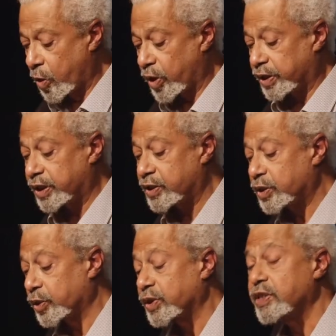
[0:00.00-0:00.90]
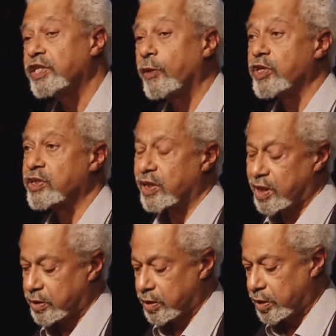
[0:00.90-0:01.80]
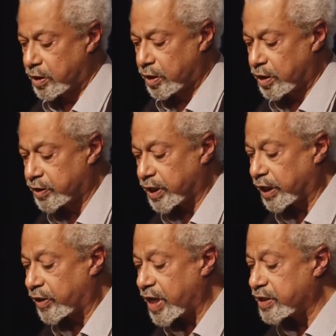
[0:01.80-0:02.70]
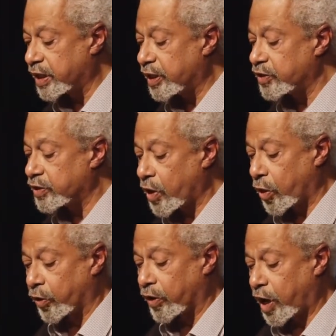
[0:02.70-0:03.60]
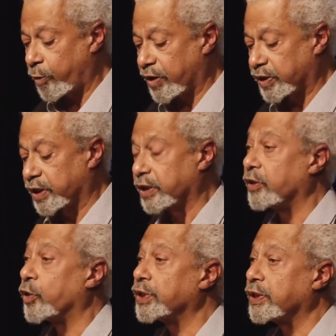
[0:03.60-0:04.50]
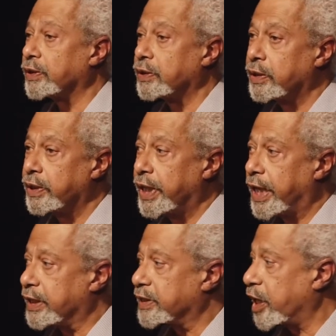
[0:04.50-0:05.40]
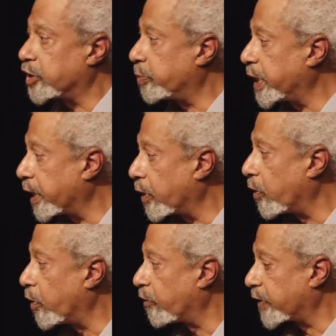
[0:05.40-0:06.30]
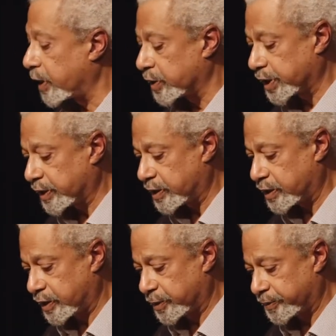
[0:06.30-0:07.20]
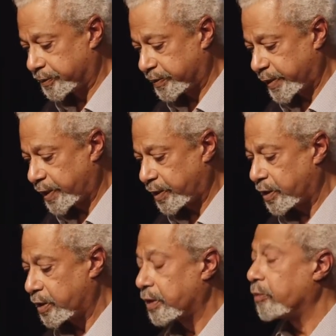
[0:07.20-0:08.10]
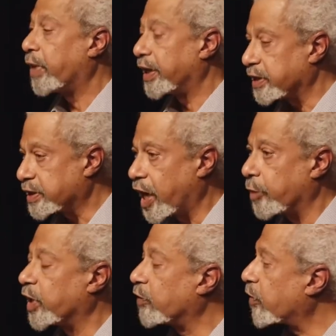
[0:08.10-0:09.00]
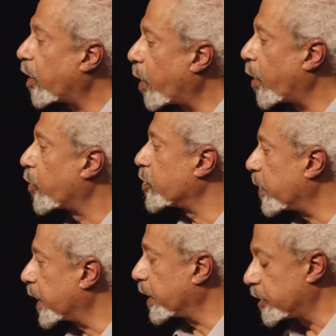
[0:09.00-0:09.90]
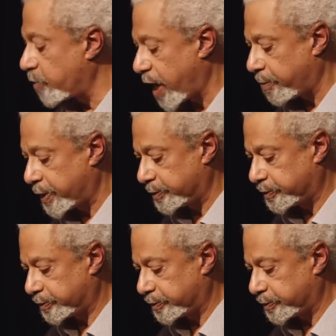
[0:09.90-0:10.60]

What these sources demonstrate is that a great deal is known about the Indian Ocean and its archipelago of cultures by the time that Frau Mauro is making his map.